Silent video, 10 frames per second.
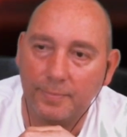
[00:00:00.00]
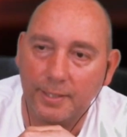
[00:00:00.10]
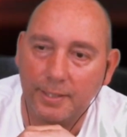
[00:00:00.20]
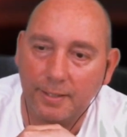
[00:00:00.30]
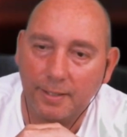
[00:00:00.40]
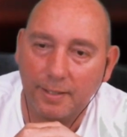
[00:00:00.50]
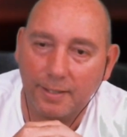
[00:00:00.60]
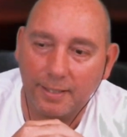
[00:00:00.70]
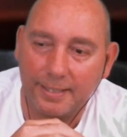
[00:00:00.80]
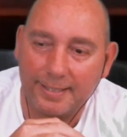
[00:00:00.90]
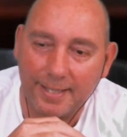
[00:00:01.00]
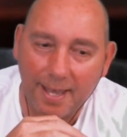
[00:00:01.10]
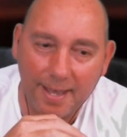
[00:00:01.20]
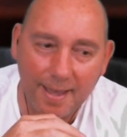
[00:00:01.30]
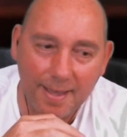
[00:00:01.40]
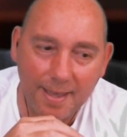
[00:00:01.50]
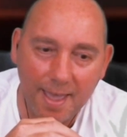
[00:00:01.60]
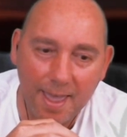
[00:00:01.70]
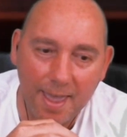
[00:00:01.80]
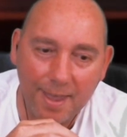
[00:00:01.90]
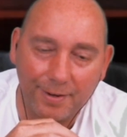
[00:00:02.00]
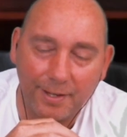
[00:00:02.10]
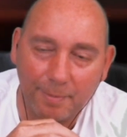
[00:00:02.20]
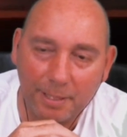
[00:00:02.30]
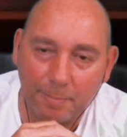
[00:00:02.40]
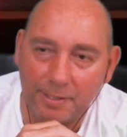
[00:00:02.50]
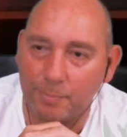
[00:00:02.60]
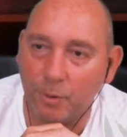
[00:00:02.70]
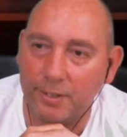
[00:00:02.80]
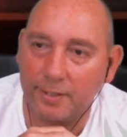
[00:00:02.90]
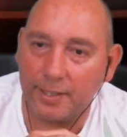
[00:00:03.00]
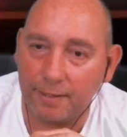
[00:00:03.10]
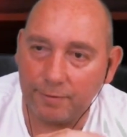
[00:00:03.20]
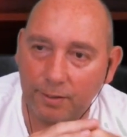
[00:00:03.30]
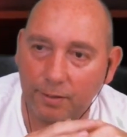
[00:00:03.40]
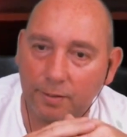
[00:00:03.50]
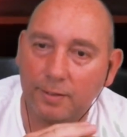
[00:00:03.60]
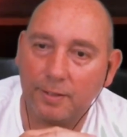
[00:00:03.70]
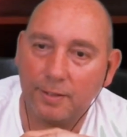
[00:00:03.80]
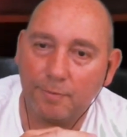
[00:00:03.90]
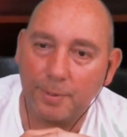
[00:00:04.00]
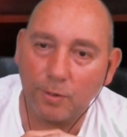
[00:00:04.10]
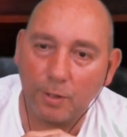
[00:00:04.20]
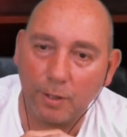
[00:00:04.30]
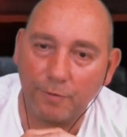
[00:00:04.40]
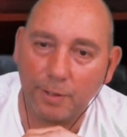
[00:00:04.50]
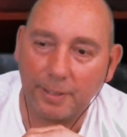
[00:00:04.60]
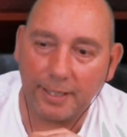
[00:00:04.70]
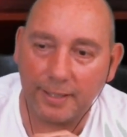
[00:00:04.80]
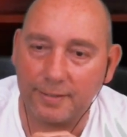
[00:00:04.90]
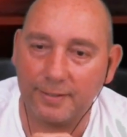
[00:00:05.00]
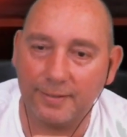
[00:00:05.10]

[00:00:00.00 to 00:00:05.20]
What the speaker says: Yeah. Now, you've been a busy boy today, haven't you? You've been all over the place.